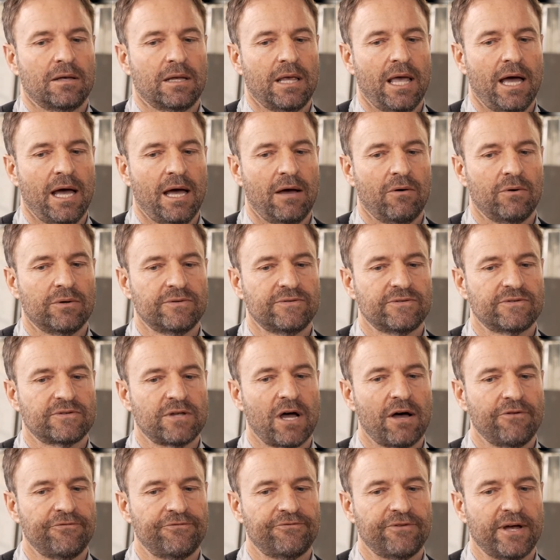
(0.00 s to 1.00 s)
yeah, it was
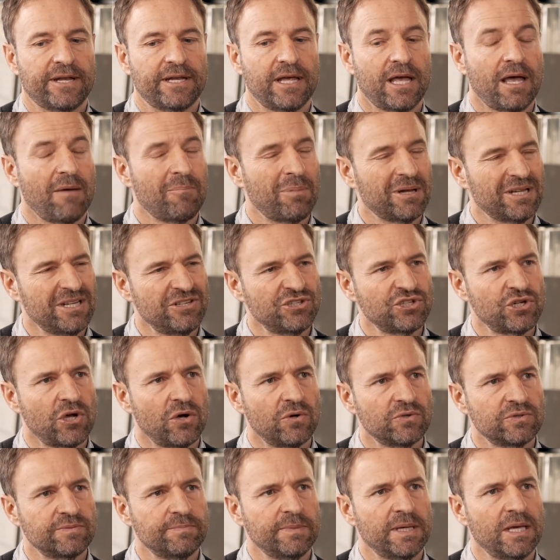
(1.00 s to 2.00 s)
tough. And it, but it
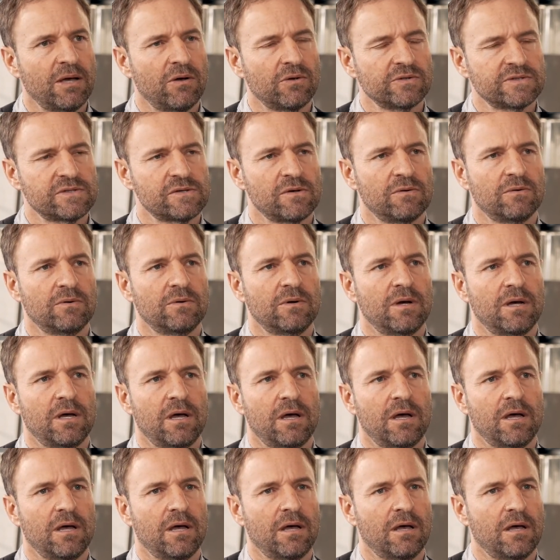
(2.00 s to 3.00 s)
showed me also
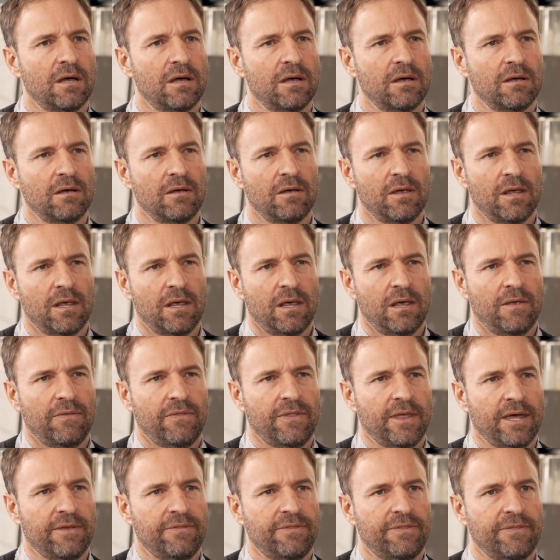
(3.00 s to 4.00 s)

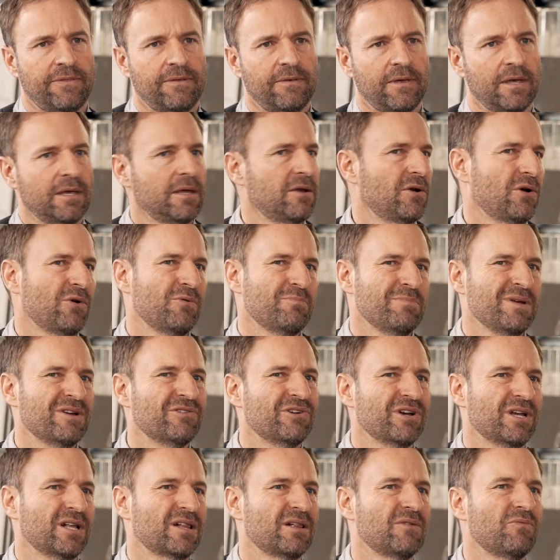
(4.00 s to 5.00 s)
that, you know,
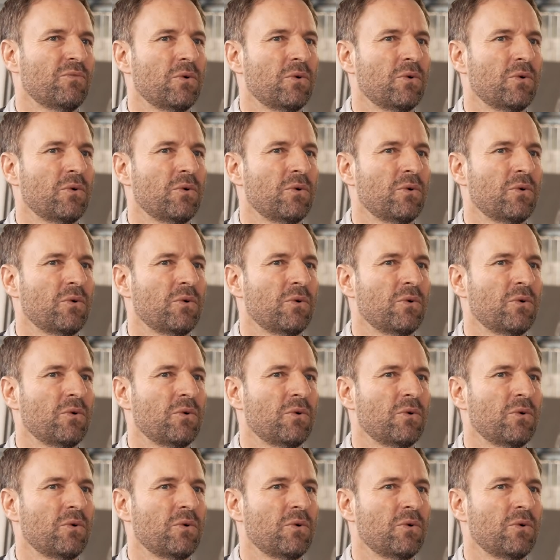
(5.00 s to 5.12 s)
Miracle